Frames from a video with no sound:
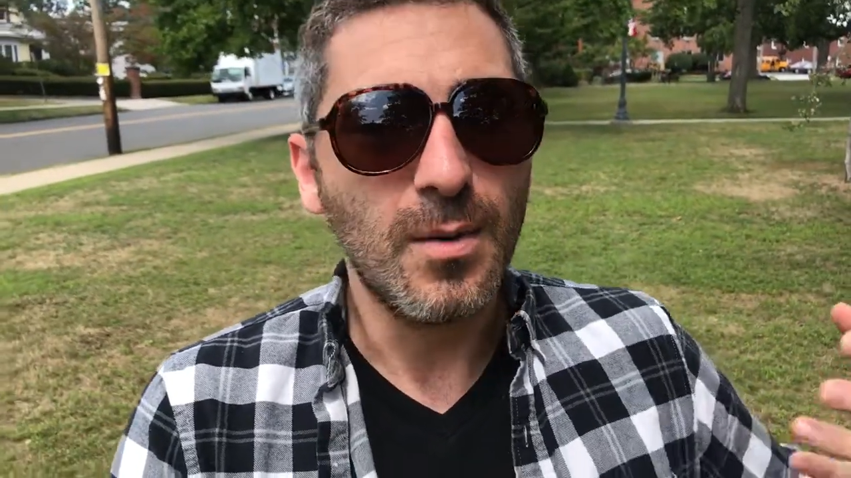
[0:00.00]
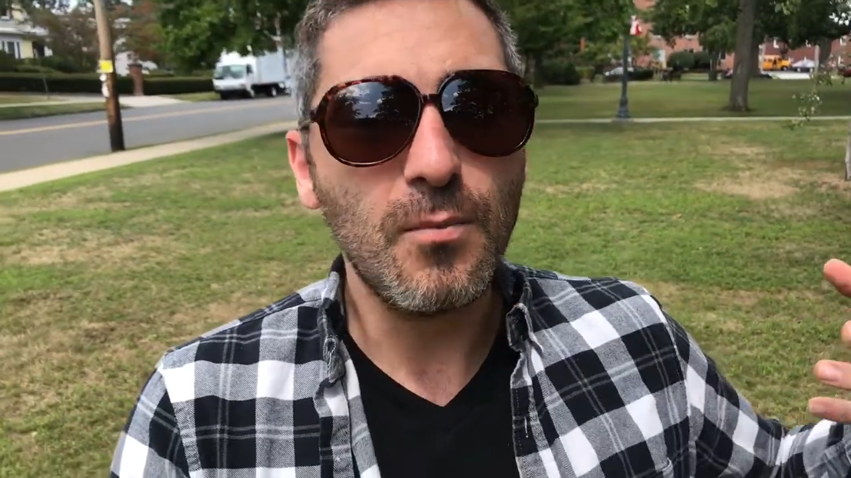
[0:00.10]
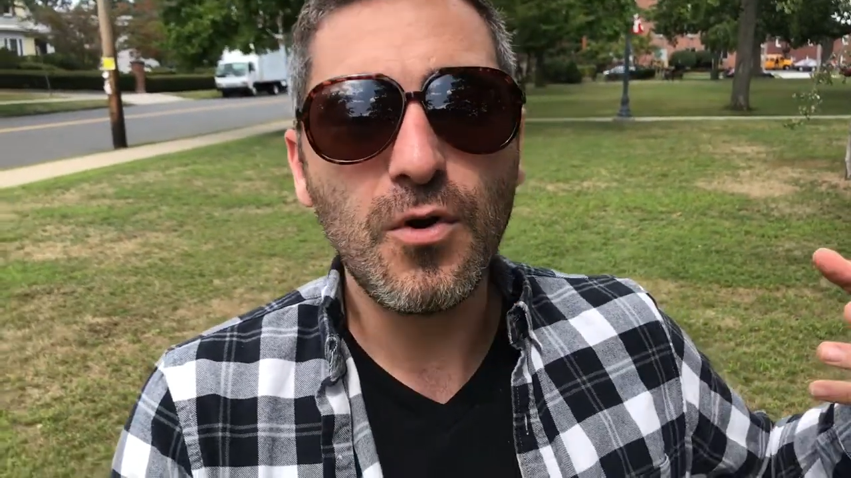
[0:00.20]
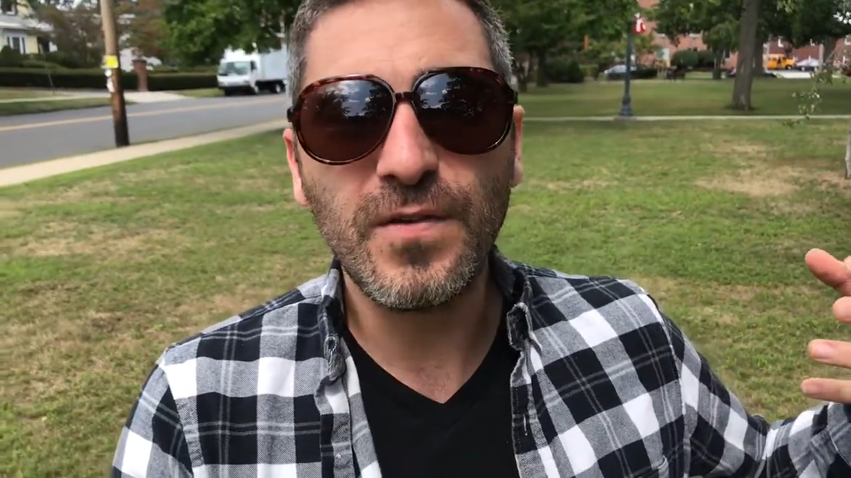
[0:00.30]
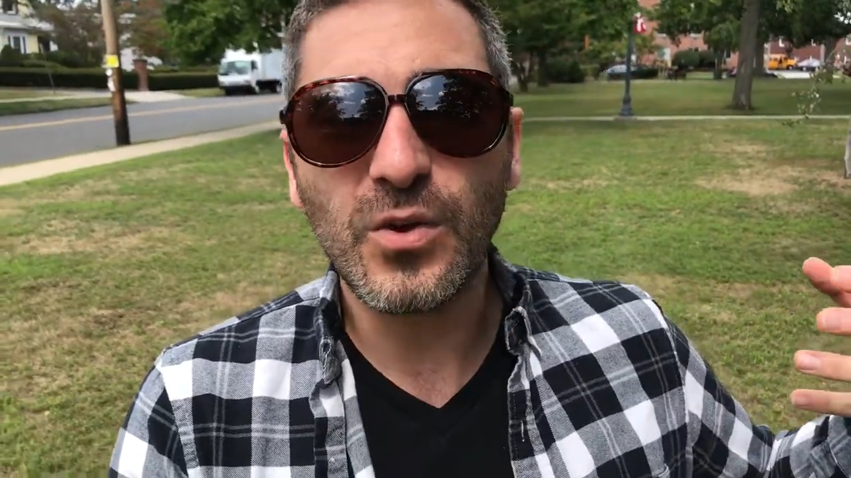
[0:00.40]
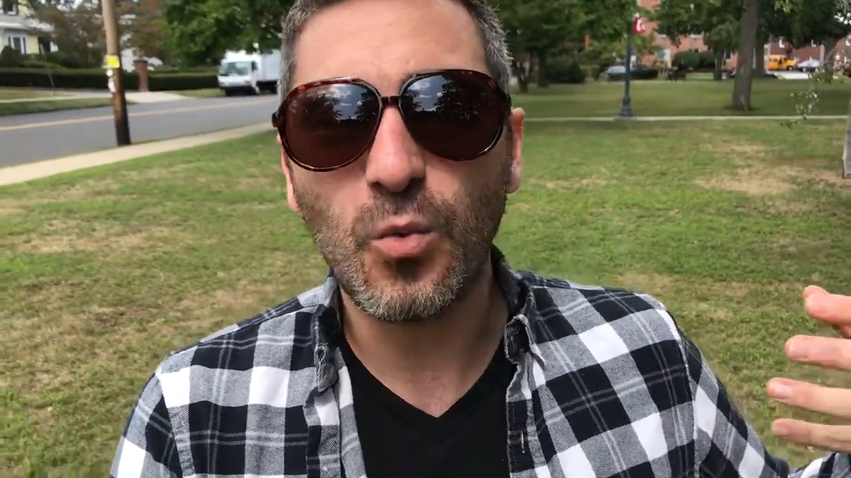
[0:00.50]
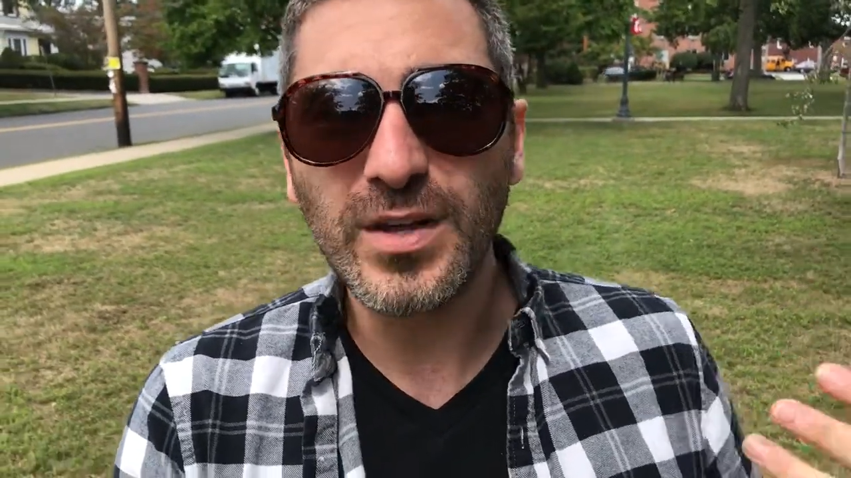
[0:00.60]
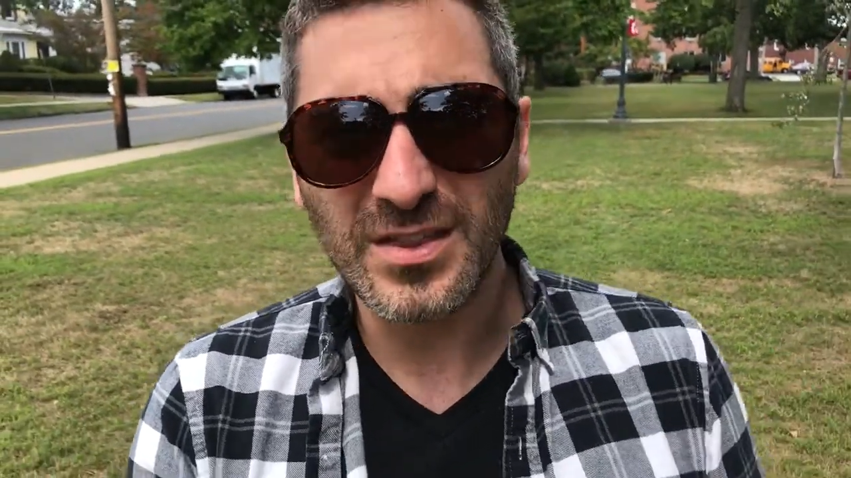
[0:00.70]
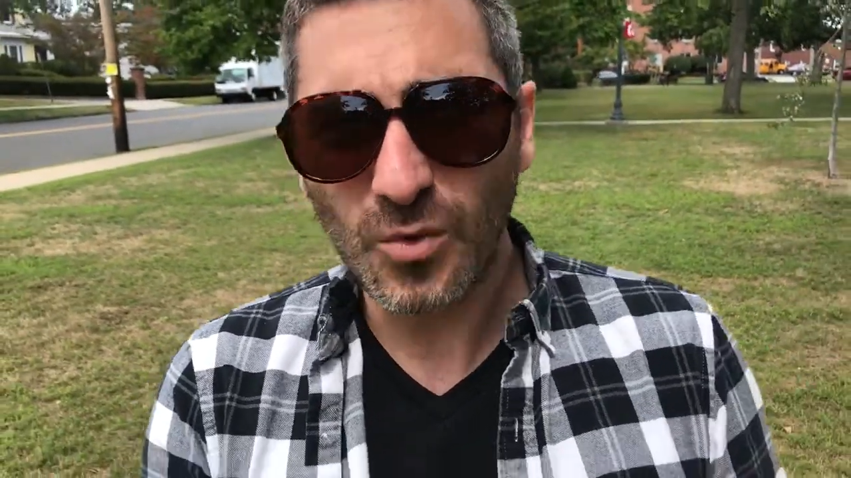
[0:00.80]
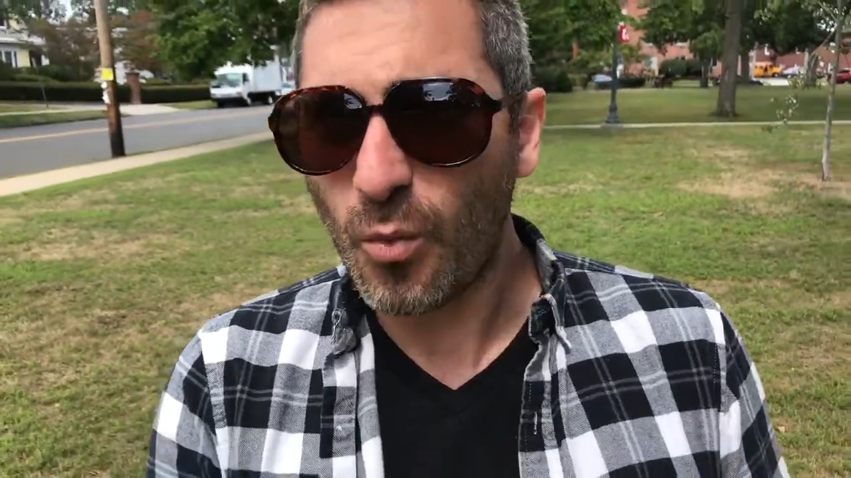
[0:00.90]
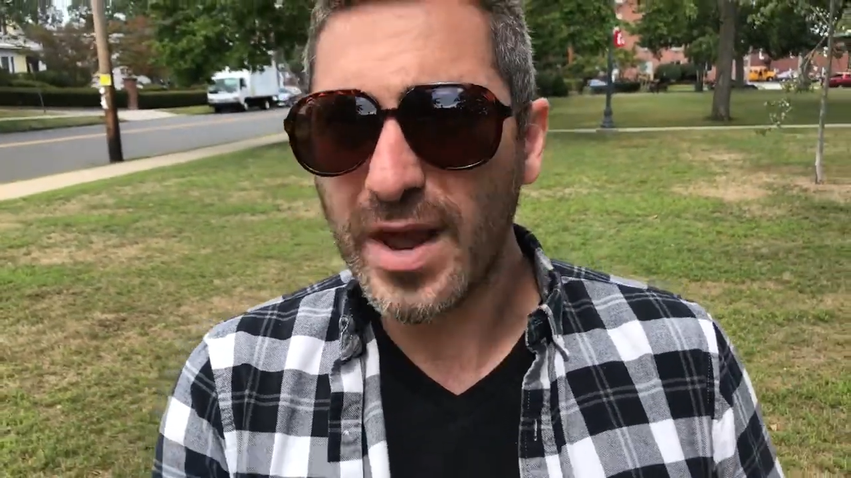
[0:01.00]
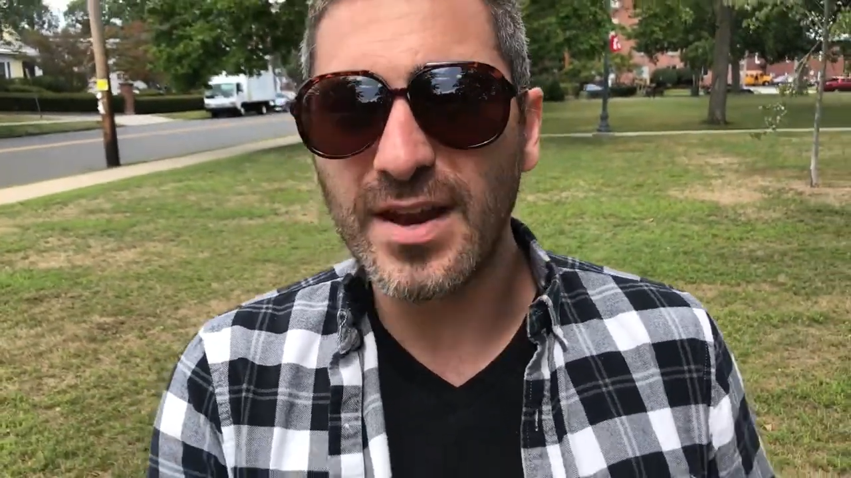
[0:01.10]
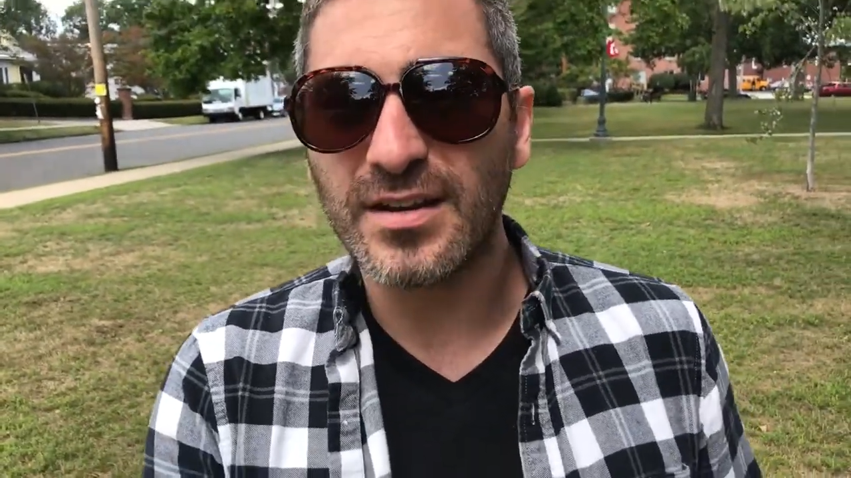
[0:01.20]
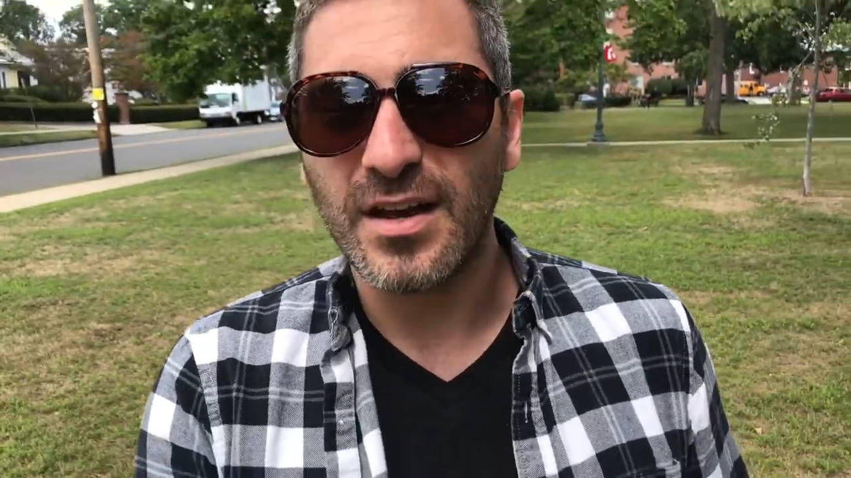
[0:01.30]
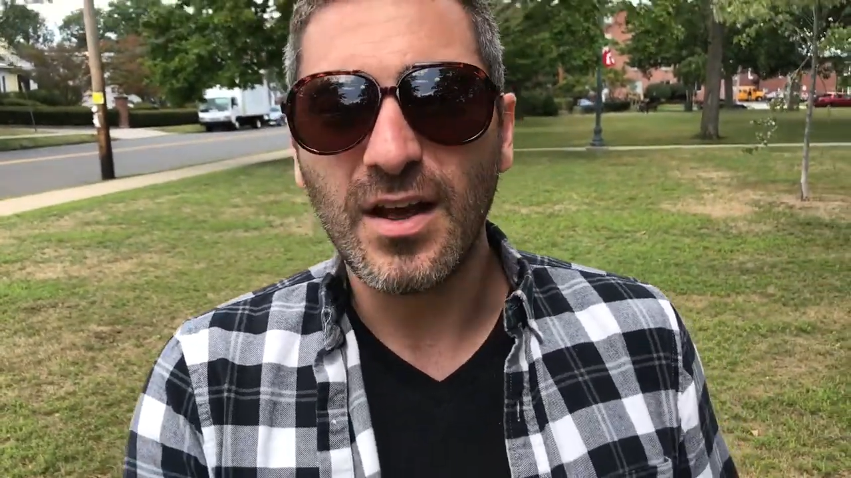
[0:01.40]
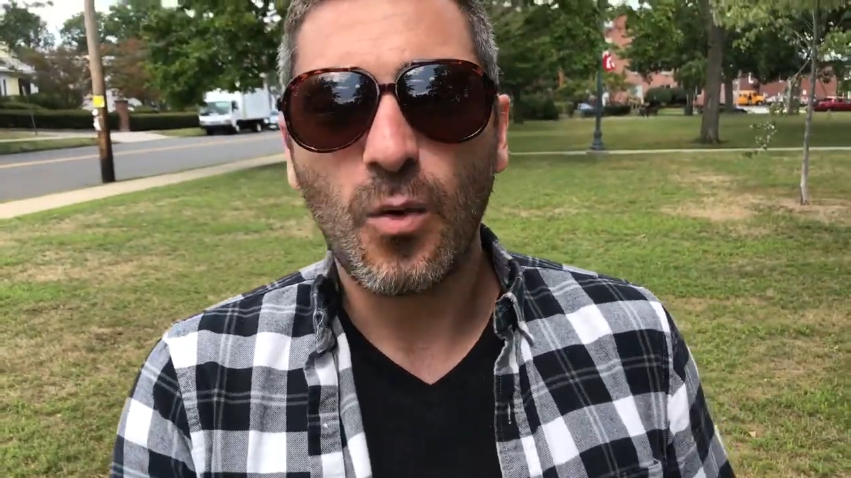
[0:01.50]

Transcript: moving with the wind,